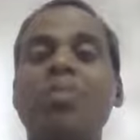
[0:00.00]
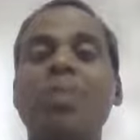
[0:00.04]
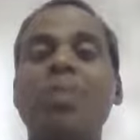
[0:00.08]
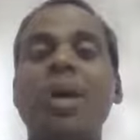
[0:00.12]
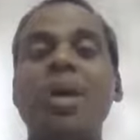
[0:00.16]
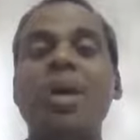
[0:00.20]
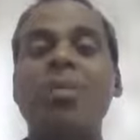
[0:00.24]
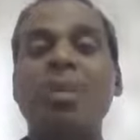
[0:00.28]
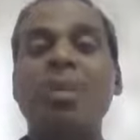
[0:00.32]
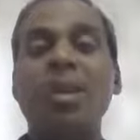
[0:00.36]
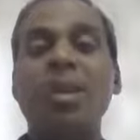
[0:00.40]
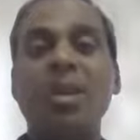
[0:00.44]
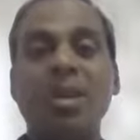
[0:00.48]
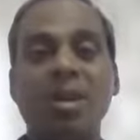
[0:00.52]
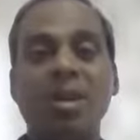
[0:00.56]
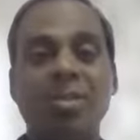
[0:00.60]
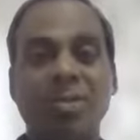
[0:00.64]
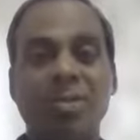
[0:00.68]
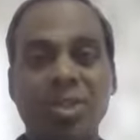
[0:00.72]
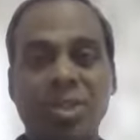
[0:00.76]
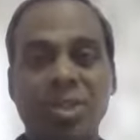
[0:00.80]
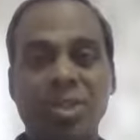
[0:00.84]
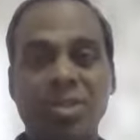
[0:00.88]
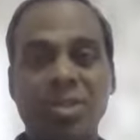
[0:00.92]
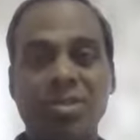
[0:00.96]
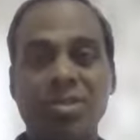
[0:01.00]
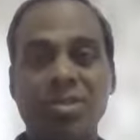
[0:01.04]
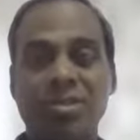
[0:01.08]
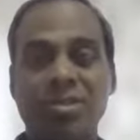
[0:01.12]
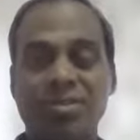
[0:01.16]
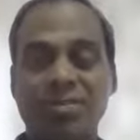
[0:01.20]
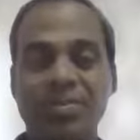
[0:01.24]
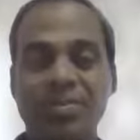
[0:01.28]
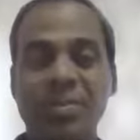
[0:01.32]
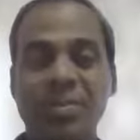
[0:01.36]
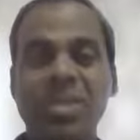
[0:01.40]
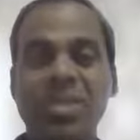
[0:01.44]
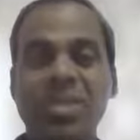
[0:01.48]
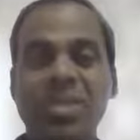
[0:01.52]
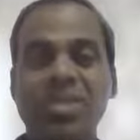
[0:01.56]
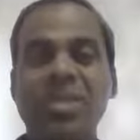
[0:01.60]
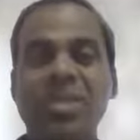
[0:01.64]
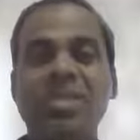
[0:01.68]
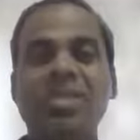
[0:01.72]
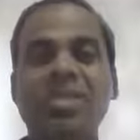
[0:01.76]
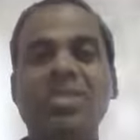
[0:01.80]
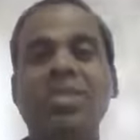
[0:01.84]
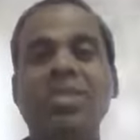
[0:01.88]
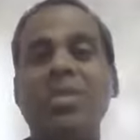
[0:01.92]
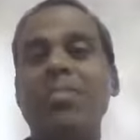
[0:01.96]
parametrical measure.
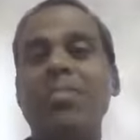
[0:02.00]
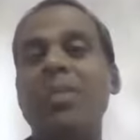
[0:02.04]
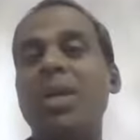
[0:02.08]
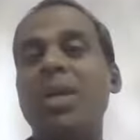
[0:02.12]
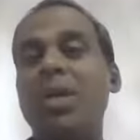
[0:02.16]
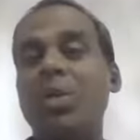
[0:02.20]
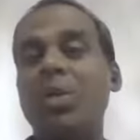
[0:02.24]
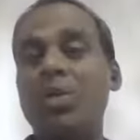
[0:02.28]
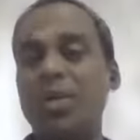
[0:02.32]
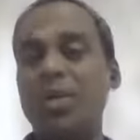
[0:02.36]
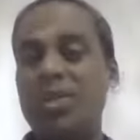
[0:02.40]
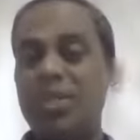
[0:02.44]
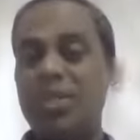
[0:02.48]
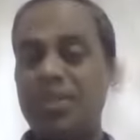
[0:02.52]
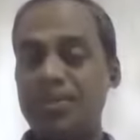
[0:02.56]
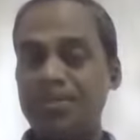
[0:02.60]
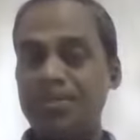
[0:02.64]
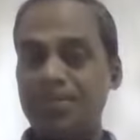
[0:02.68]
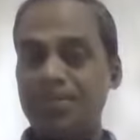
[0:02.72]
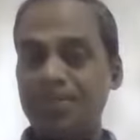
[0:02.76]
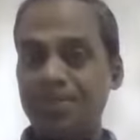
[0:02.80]
This is some language.